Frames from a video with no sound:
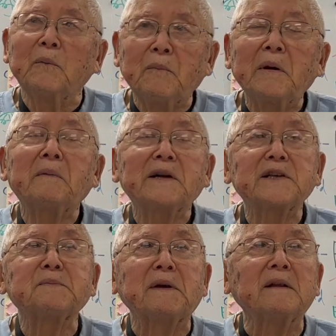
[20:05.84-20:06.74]
pretty
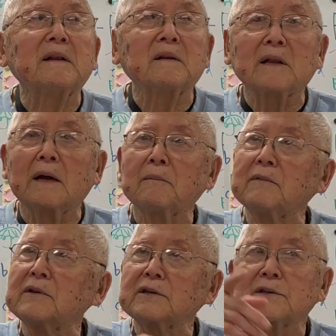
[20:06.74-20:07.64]
much spent the
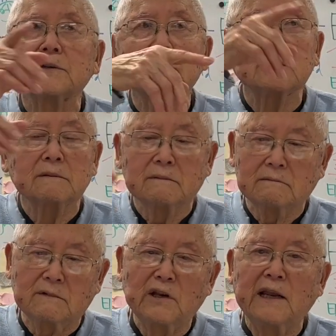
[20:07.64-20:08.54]
time just
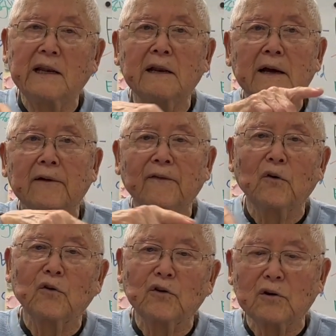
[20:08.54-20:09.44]
daily
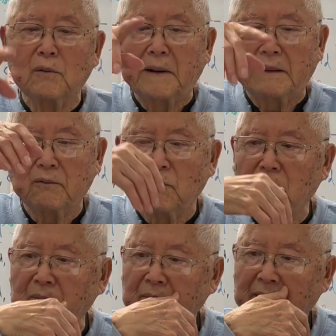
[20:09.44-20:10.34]
life, going to the
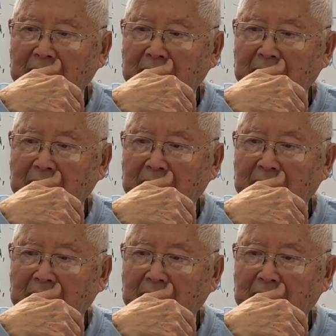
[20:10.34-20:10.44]
bathroom.